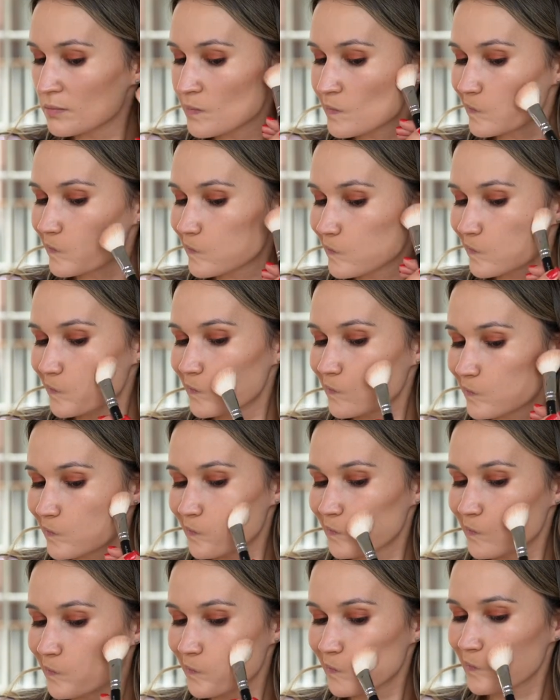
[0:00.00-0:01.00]

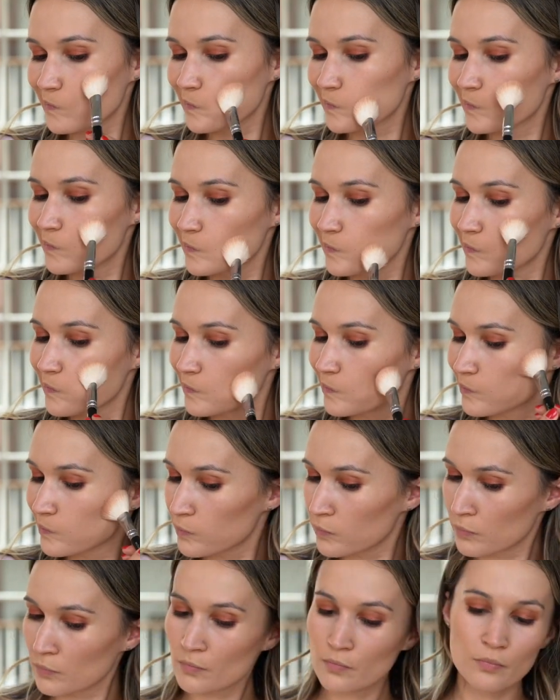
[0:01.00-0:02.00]

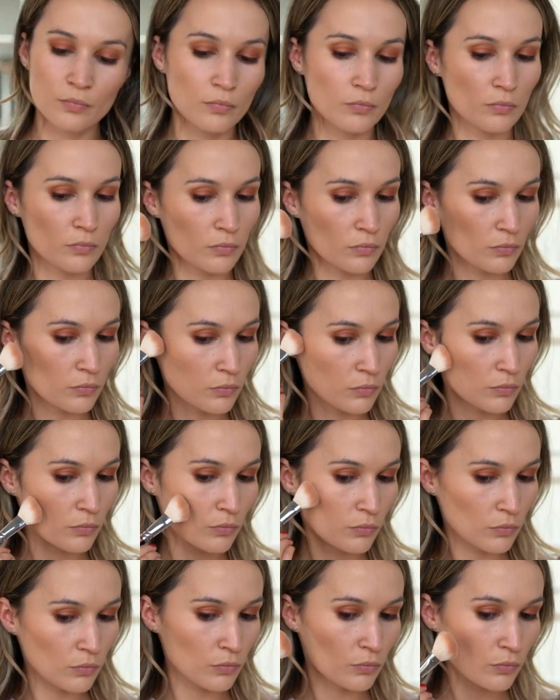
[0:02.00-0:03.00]

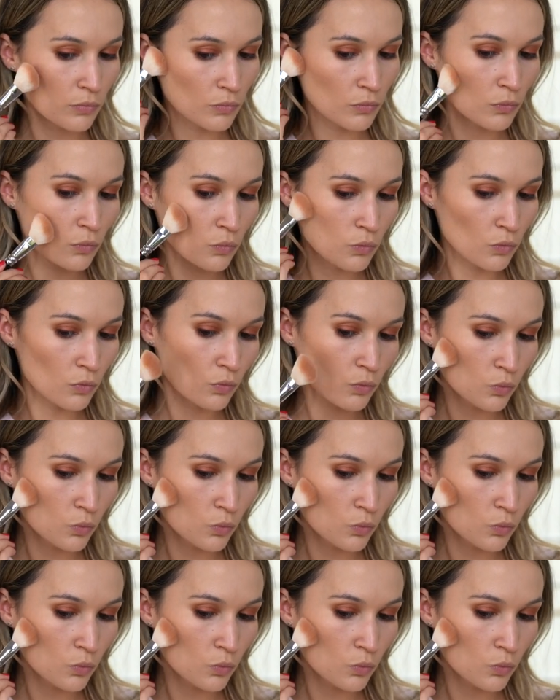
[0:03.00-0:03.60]
(silence)